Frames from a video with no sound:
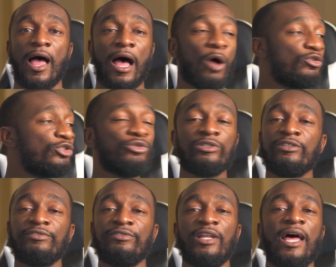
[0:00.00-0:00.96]
I was using
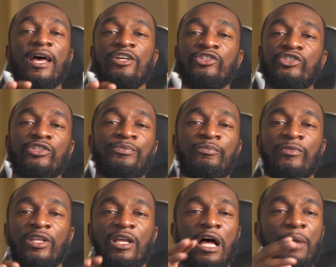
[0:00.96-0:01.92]
the flash.
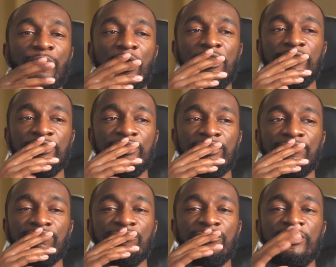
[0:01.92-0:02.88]
I probably took
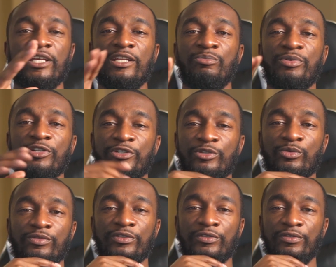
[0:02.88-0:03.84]
10 pictures
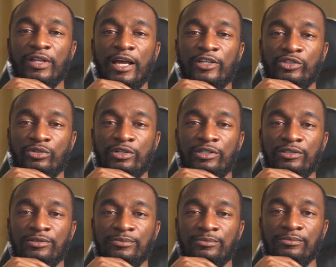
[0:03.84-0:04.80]
with the flash on,
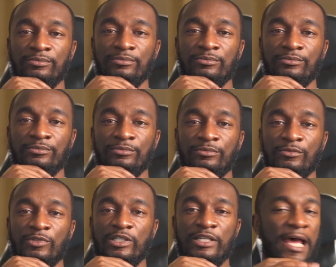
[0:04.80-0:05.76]

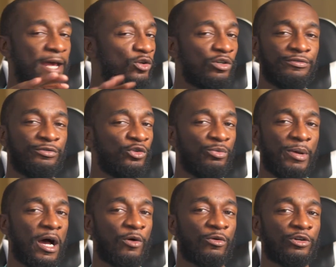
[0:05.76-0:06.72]
not on full
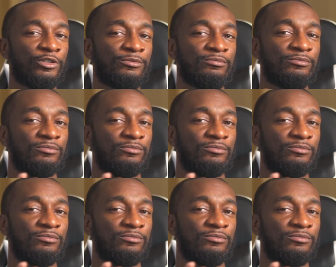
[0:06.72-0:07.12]
power,